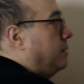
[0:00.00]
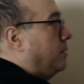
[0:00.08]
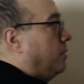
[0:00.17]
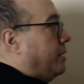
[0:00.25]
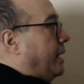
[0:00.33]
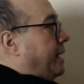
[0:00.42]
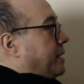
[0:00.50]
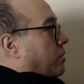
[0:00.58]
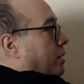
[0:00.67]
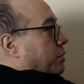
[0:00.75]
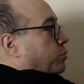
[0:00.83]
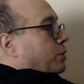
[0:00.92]
okay, in
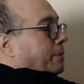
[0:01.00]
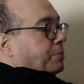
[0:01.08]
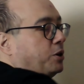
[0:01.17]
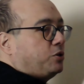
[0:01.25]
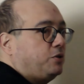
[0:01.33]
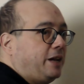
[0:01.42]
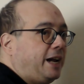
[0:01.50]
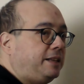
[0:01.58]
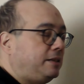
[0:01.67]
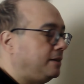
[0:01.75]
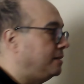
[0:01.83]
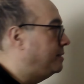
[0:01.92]
order to deprotonate.
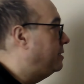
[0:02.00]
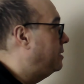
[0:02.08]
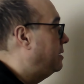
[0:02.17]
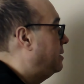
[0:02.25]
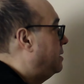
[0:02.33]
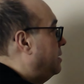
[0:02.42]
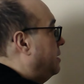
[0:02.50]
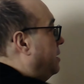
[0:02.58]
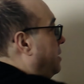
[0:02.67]
If